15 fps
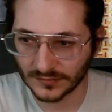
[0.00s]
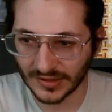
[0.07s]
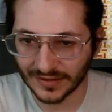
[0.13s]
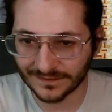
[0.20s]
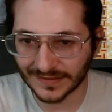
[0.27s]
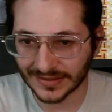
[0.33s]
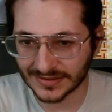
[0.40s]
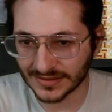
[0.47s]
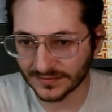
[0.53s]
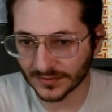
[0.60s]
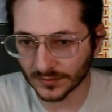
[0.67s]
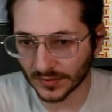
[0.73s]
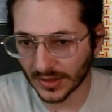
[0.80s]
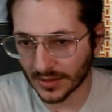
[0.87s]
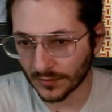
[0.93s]
If that's
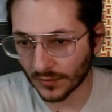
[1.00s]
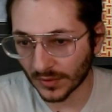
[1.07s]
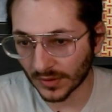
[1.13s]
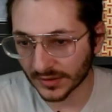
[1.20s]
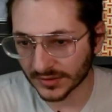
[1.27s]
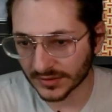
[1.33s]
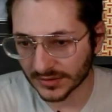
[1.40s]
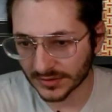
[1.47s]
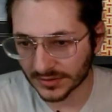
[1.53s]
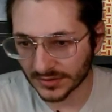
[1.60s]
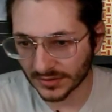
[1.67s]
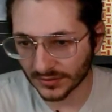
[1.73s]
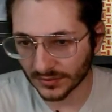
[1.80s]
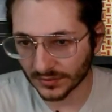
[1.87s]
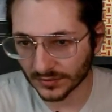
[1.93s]
even what I want to
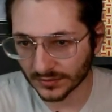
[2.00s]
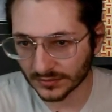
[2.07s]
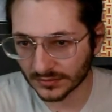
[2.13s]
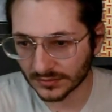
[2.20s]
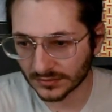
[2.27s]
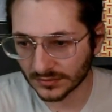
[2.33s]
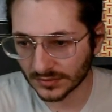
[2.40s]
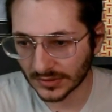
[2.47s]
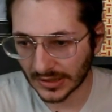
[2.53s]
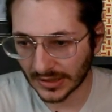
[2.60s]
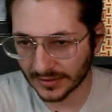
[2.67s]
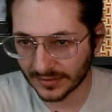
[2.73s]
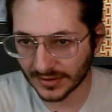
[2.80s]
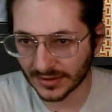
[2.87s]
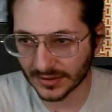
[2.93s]
do.
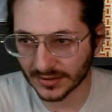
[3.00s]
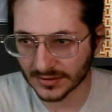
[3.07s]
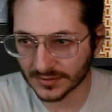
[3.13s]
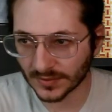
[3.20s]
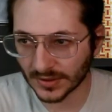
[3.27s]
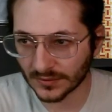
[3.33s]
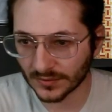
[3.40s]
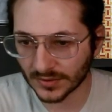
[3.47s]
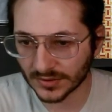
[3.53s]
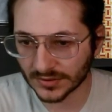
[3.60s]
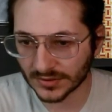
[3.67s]
I think it is what I want to